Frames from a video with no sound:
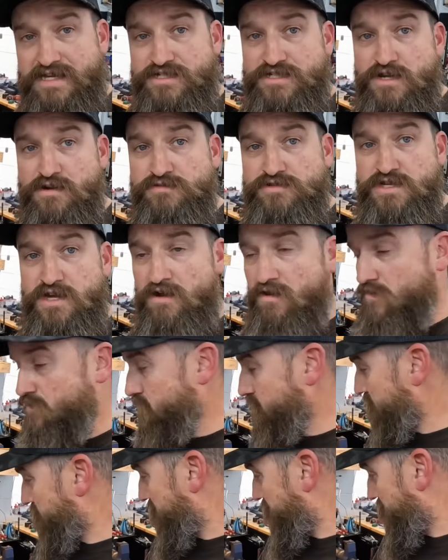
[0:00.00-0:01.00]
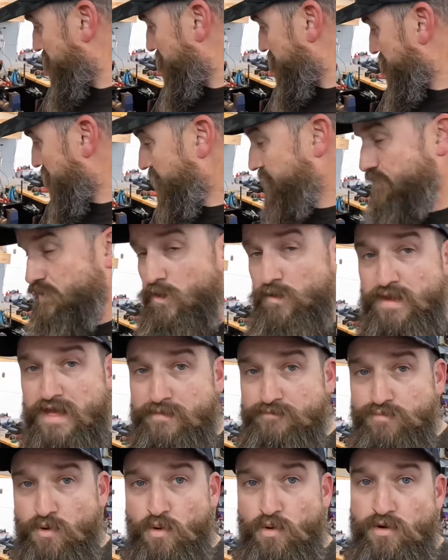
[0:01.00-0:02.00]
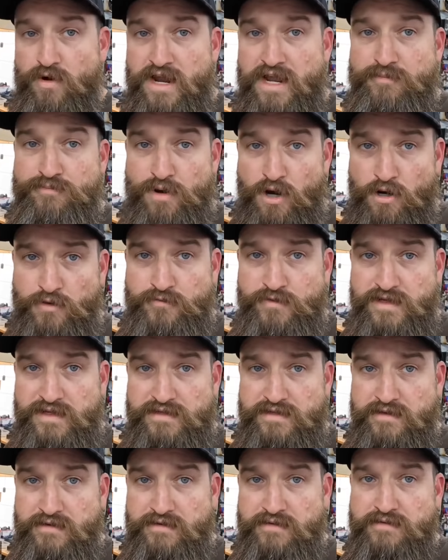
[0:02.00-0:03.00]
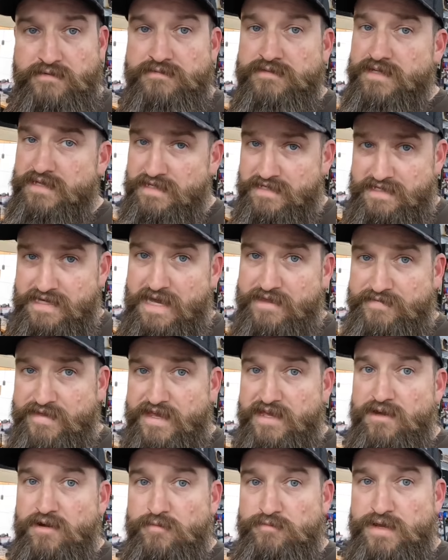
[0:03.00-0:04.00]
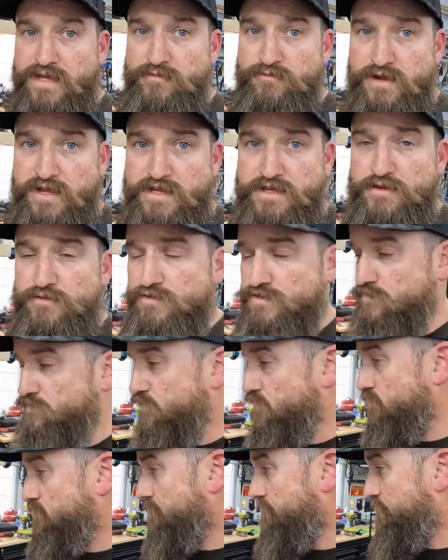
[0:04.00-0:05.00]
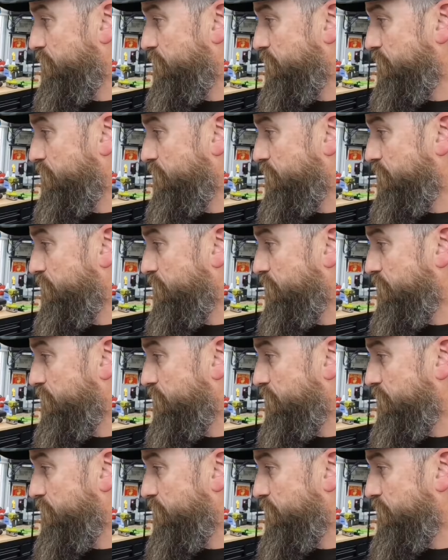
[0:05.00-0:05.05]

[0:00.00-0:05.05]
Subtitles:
showed y'all, even though that bore ain't perfect, I think it'll be reusable.